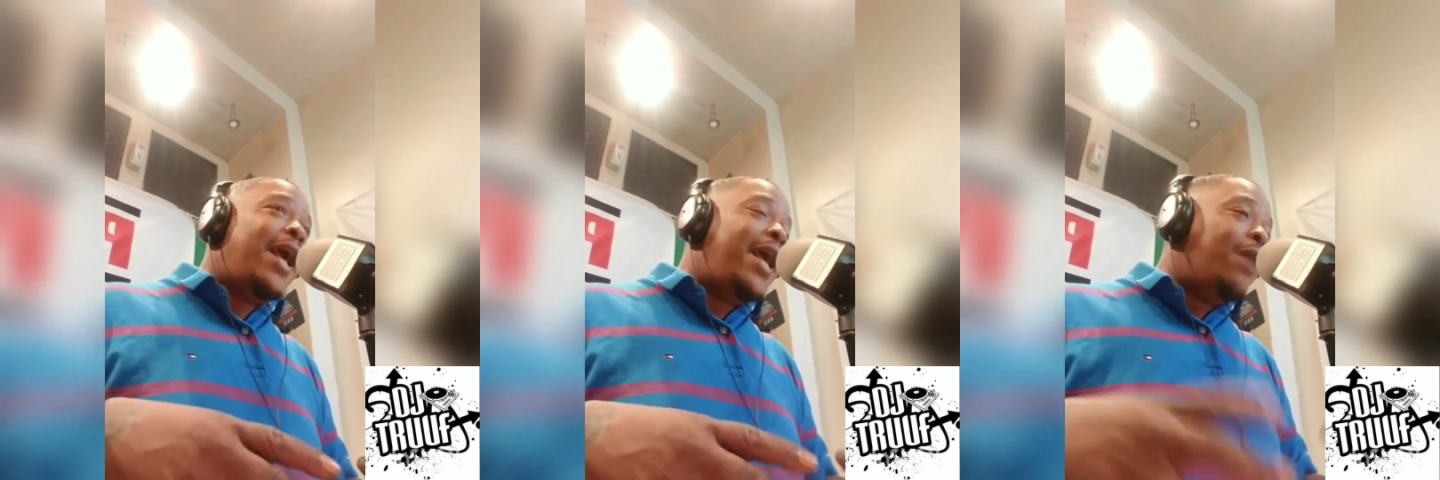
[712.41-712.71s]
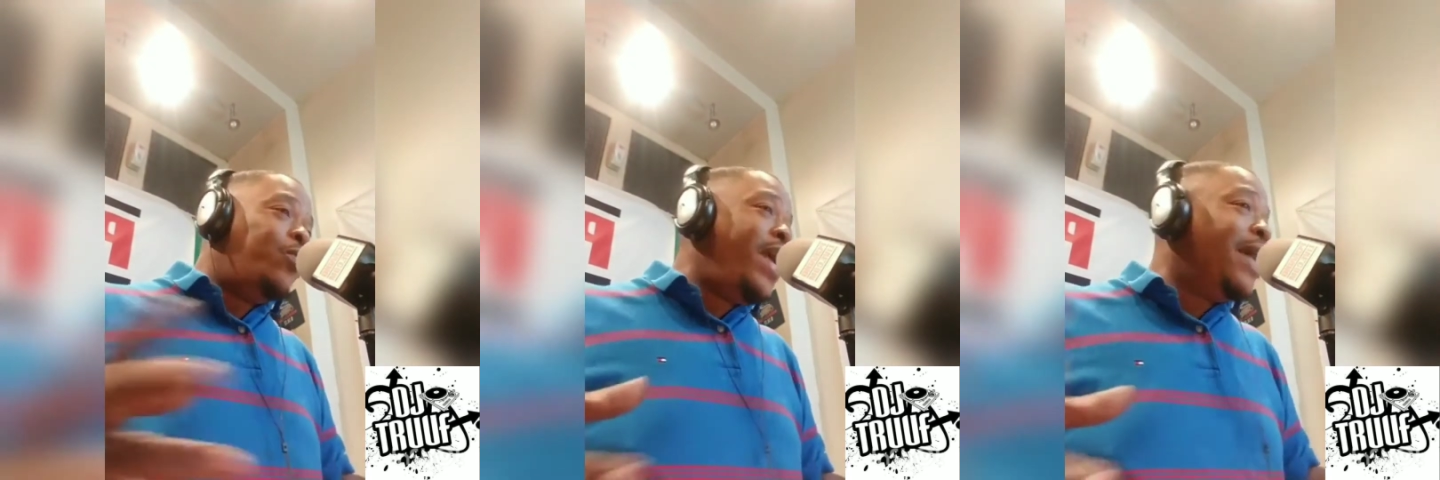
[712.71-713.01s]

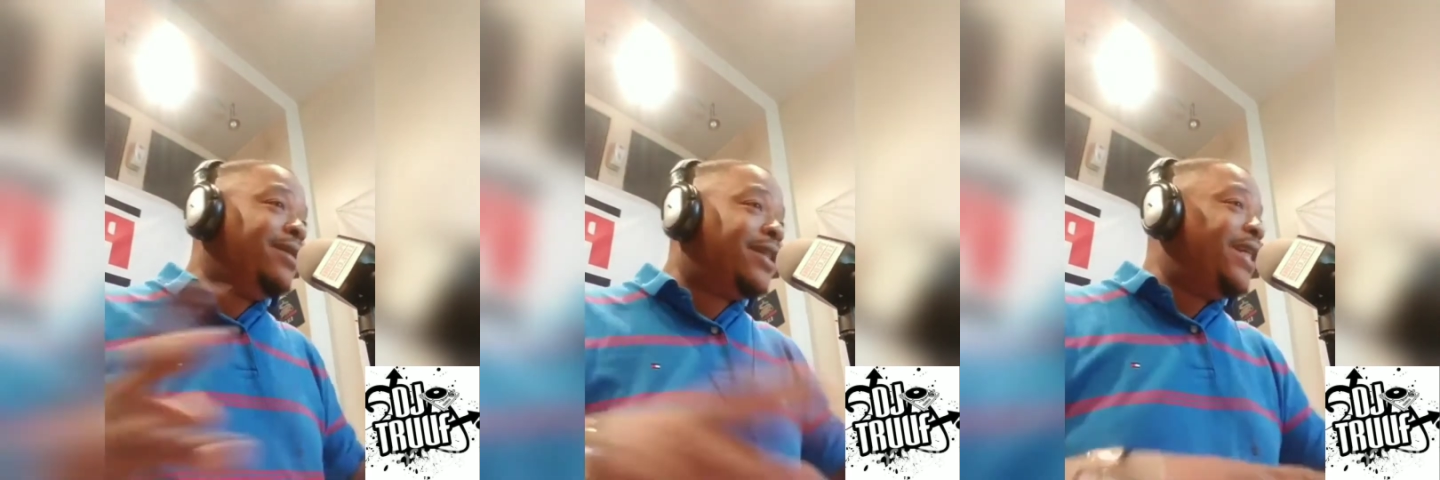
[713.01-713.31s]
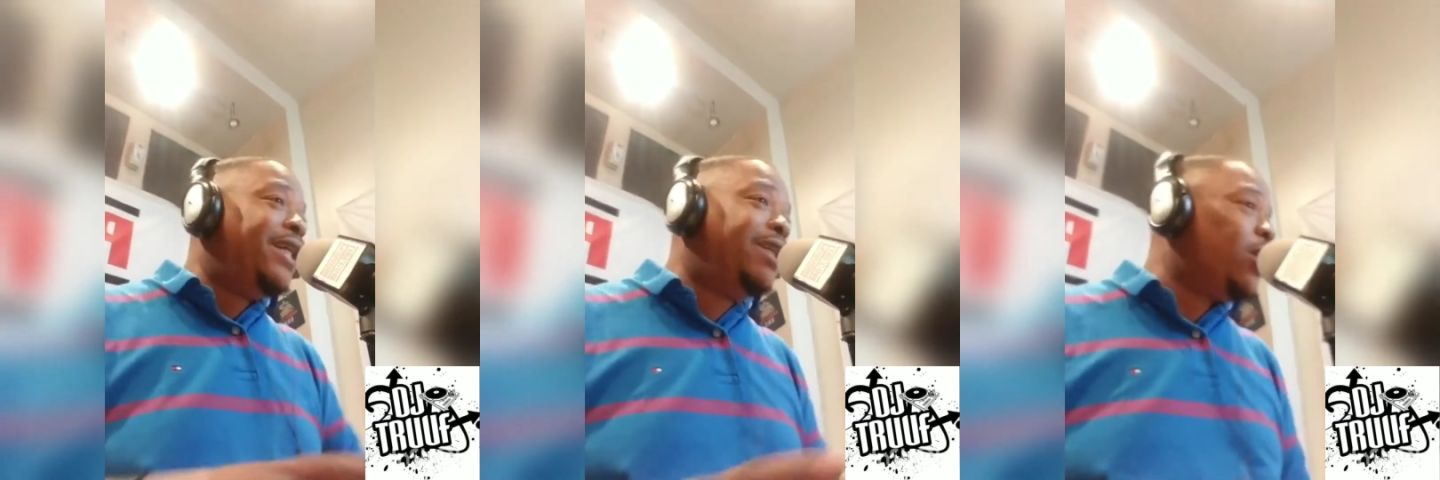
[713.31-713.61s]
and we hadn't
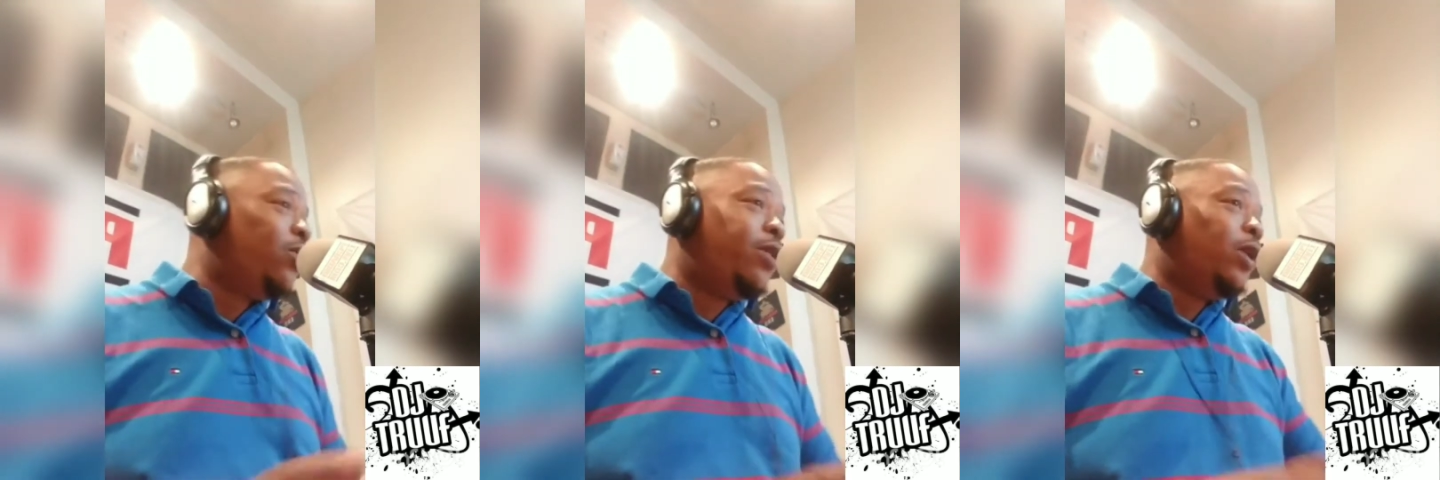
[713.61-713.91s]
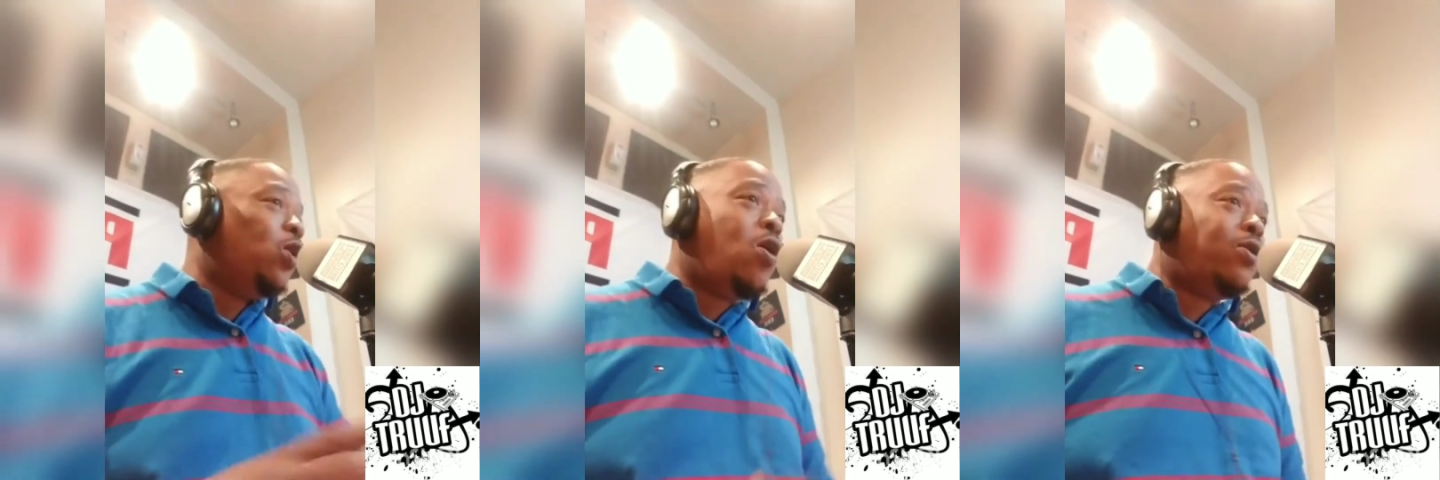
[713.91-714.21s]
seen each other in a
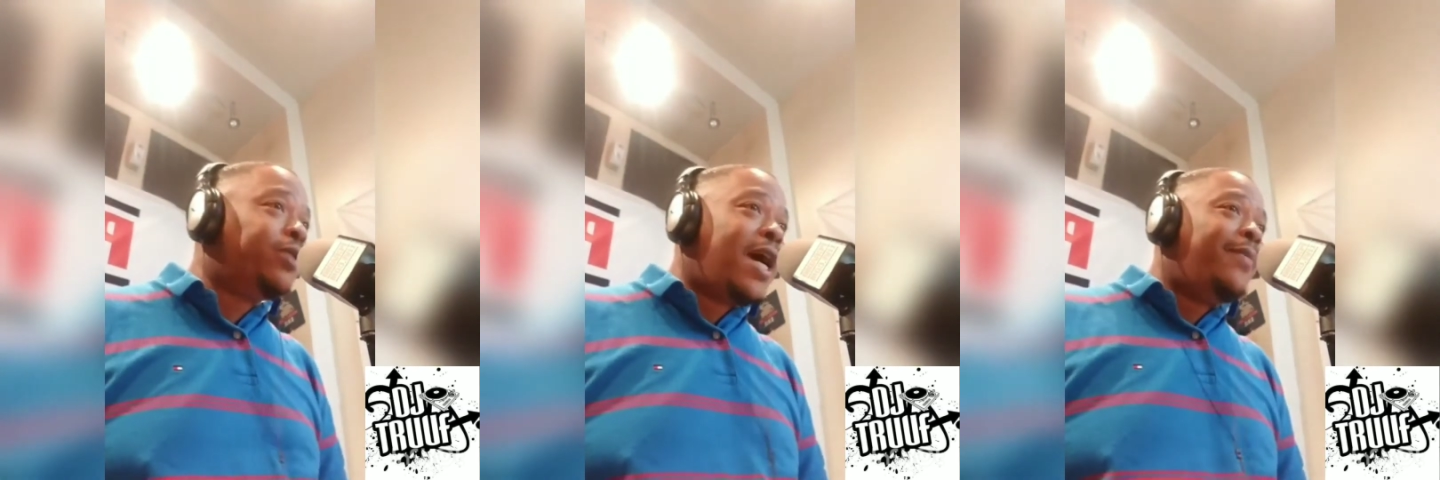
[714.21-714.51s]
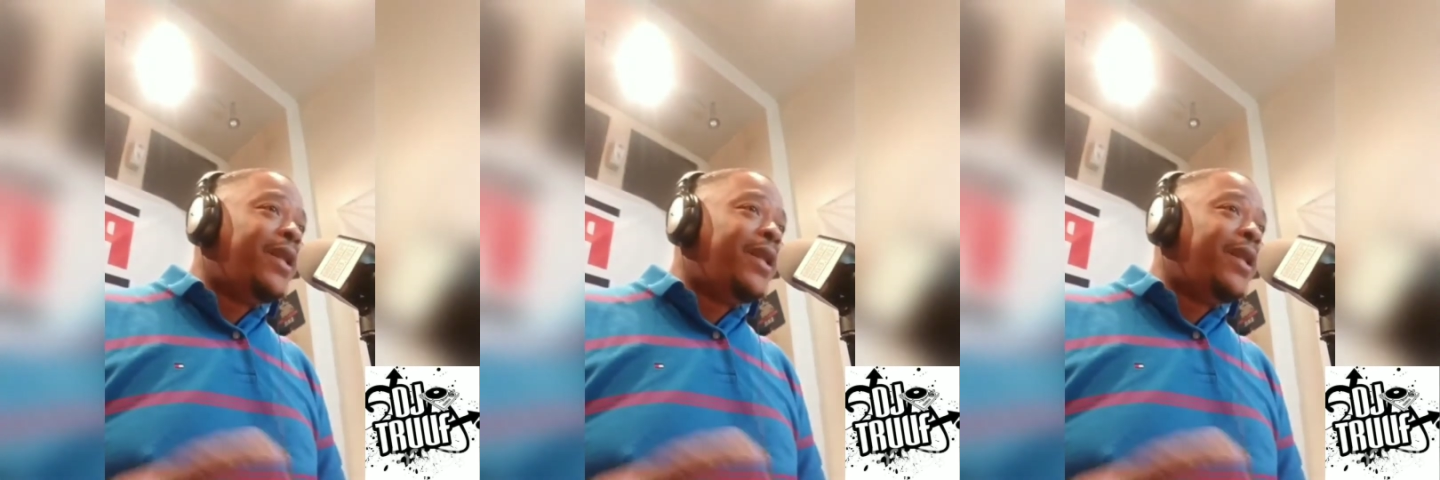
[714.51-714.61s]
long time,